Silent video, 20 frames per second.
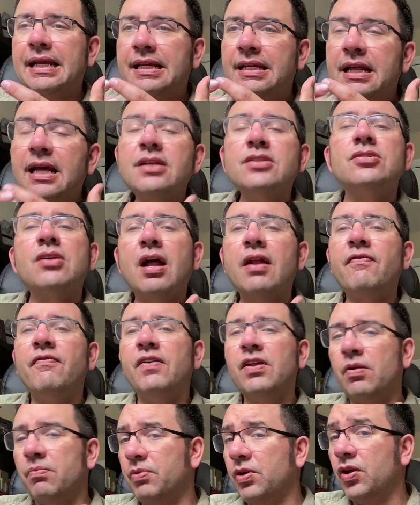does not
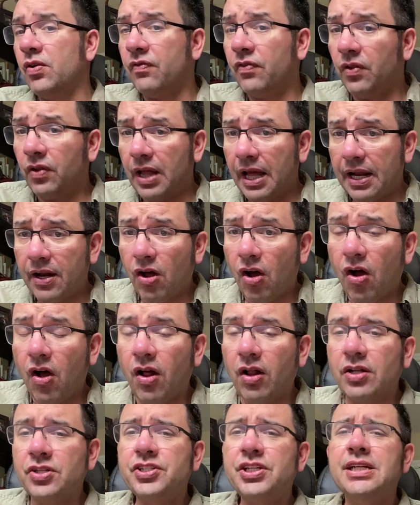feel beautiful at
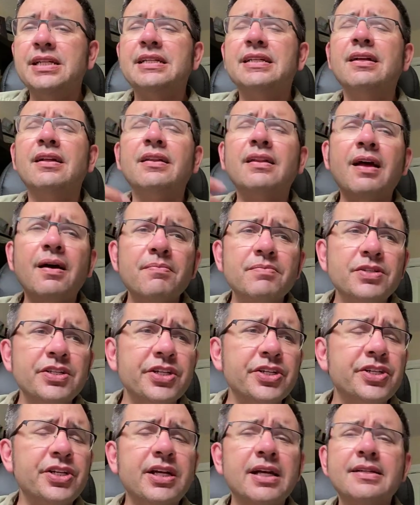all. She's
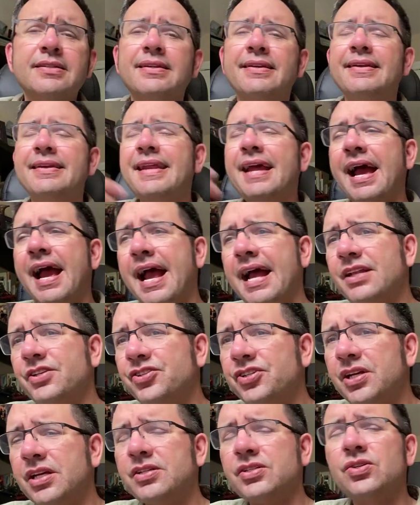clumsy. She doesn't dance.
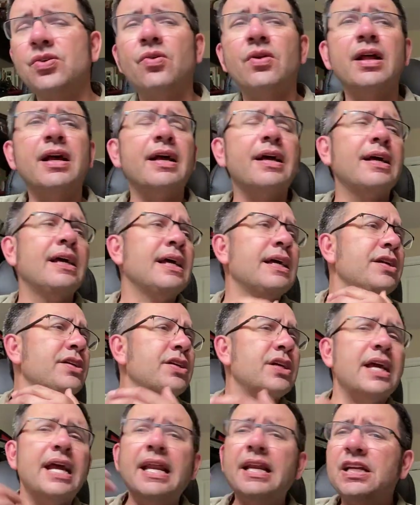She doesn't go
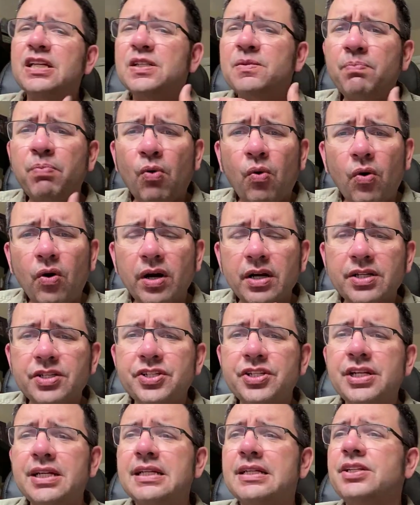to any sports.
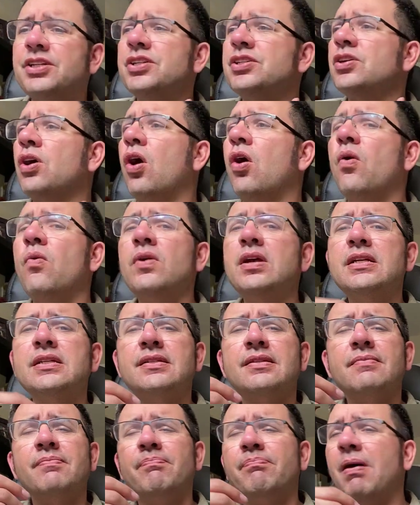She's
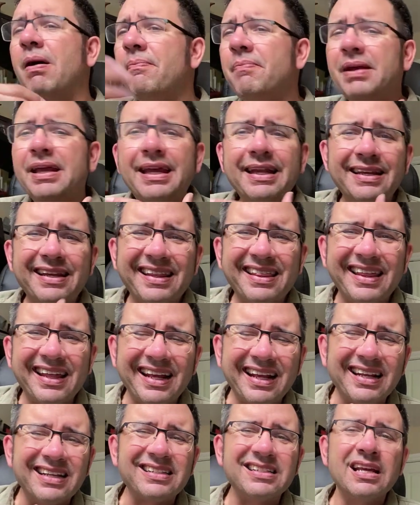always bumping into
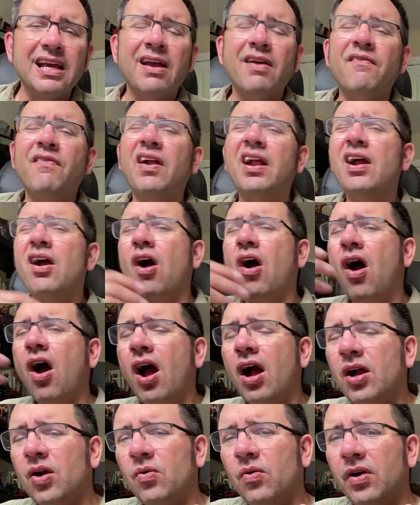things, very
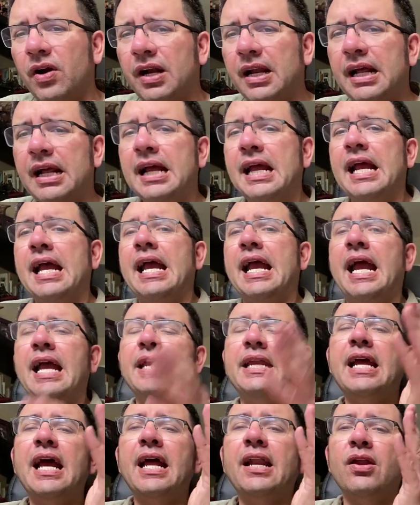awkward.
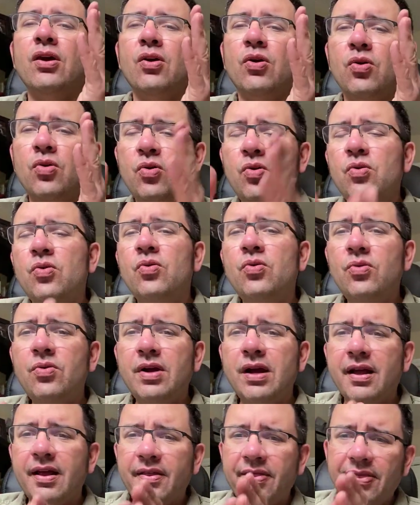And yet,
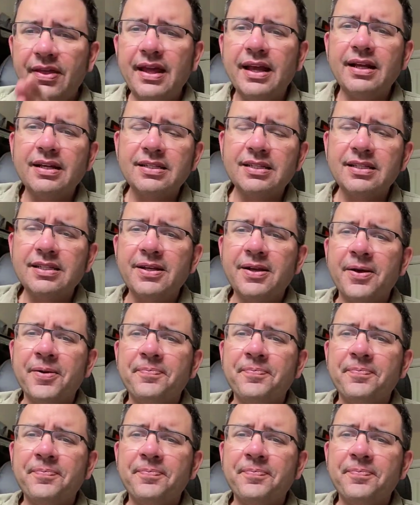who thinks